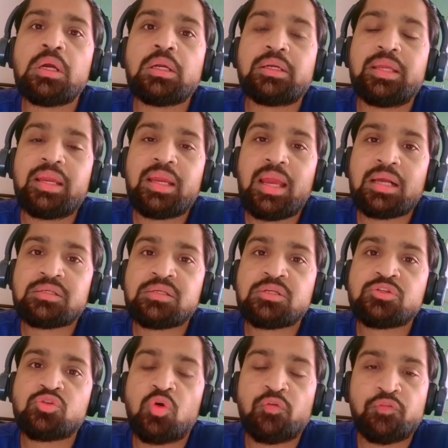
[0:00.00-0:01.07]
take
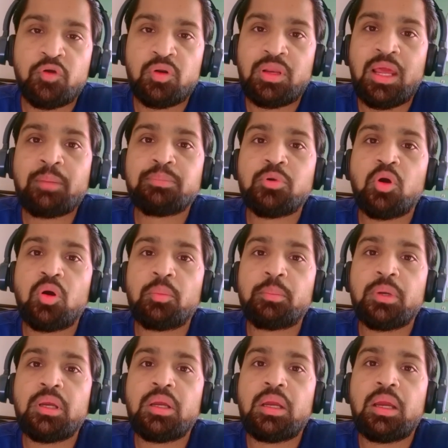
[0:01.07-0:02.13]
access of your laptop
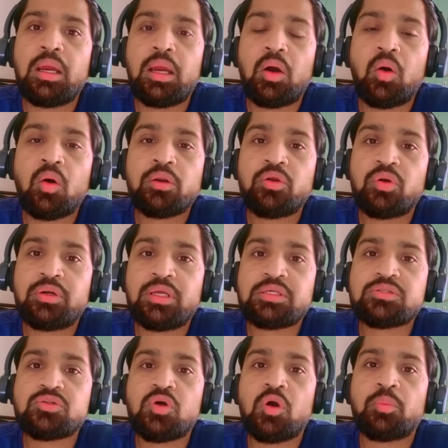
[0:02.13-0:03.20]
or your
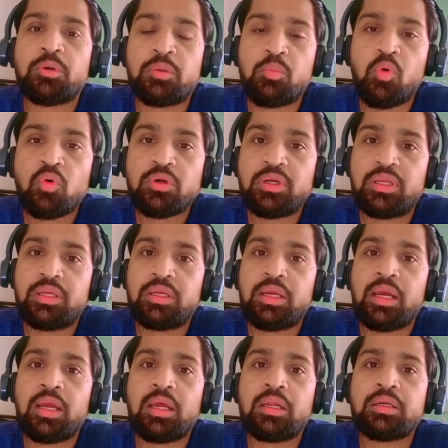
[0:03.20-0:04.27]
desktop remotely
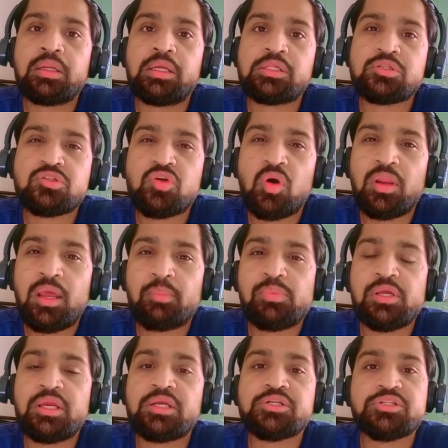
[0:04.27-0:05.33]
and install
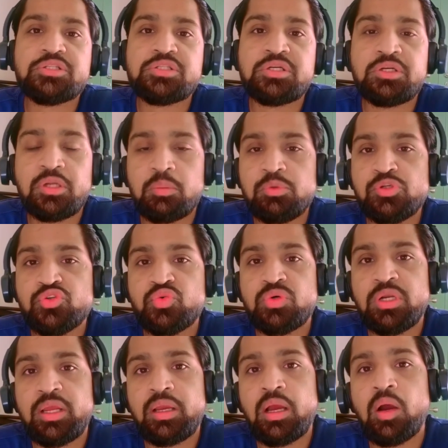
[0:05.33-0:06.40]
applications and troubleshoot
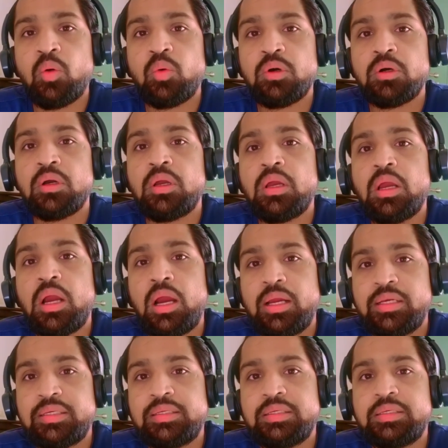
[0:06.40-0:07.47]
like how a
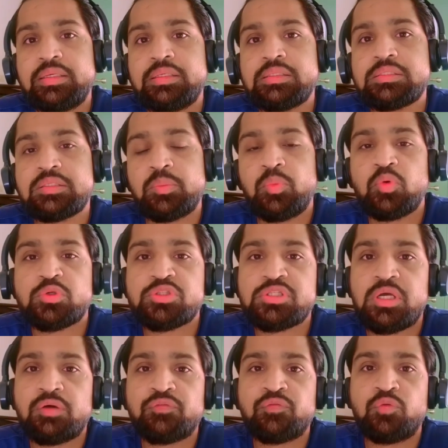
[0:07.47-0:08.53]
IT support
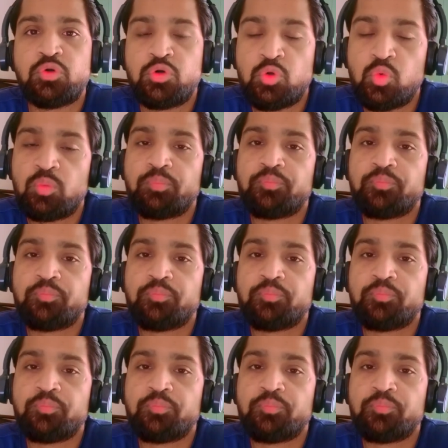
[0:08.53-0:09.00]
staff would do,